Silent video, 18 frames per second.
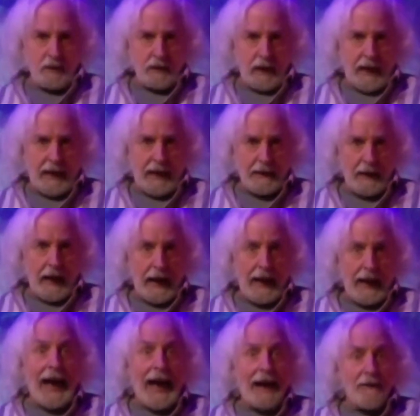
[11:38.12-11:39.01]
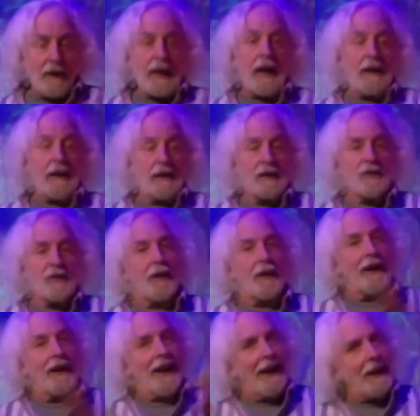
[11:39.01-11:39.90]
and I advocate this
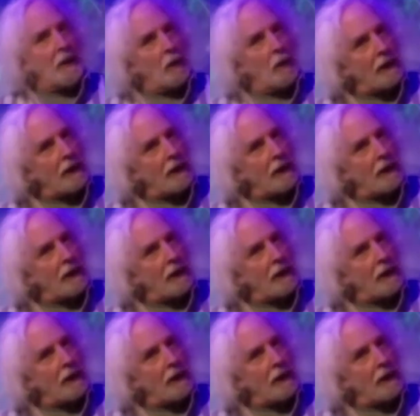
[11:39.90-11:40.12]
for anyone